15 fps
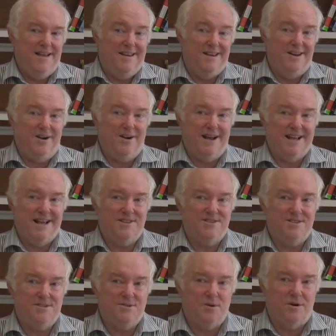You know, I
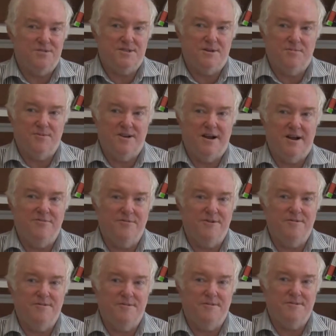guess in 12-step recovery,